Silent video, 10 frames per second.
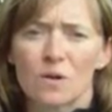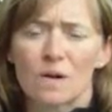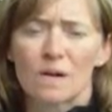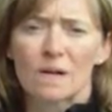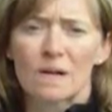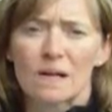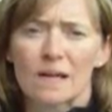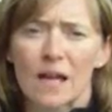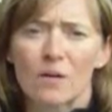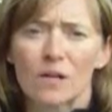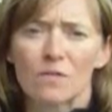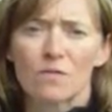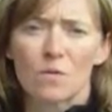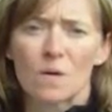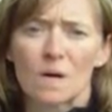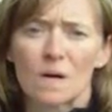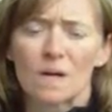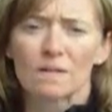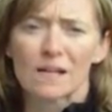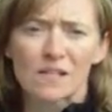you are accounting
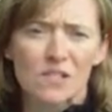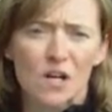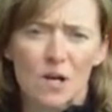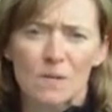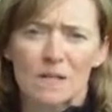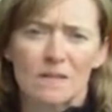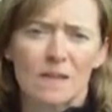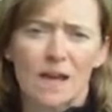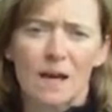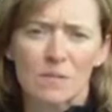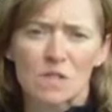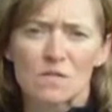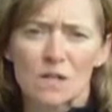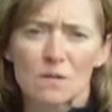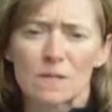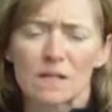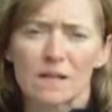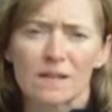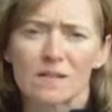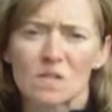for less carbon in the atmosphere
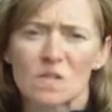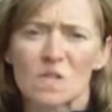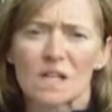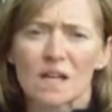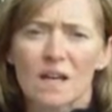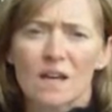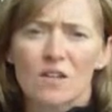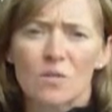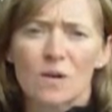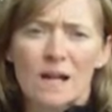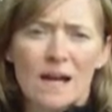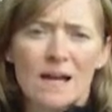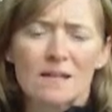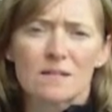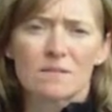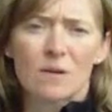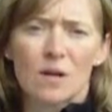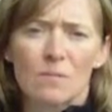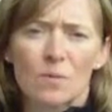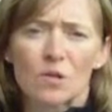because you are not
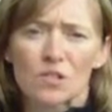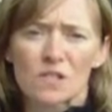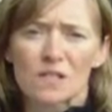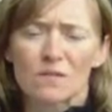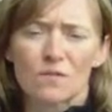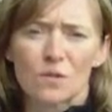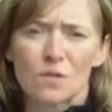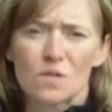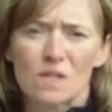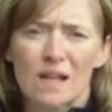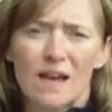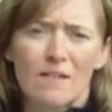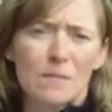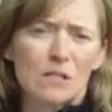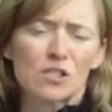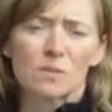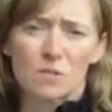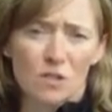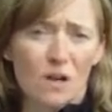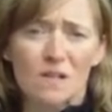purchasing foods that have been
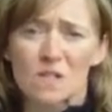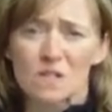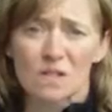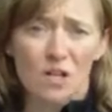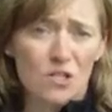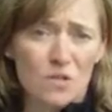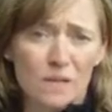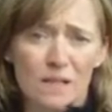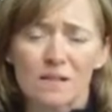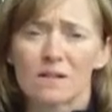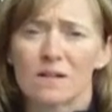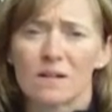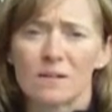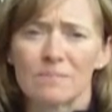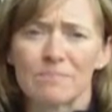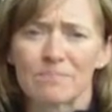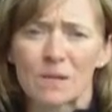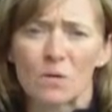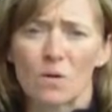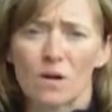shipped across the country
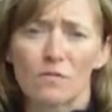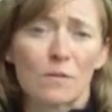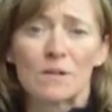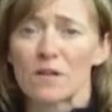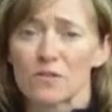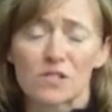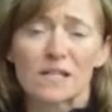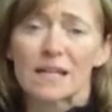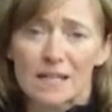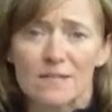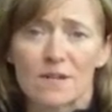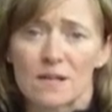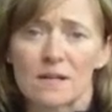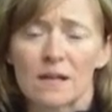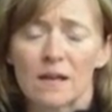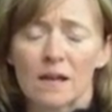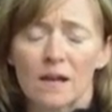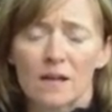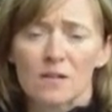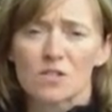or from another state even.
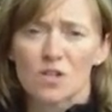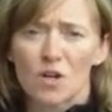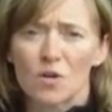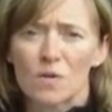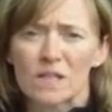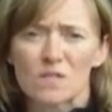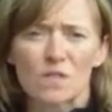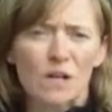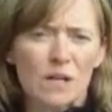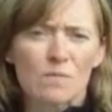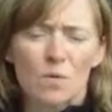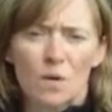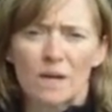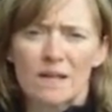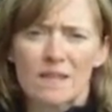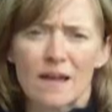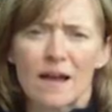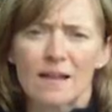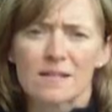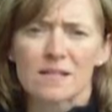So it's very important
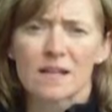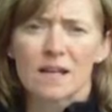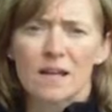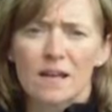that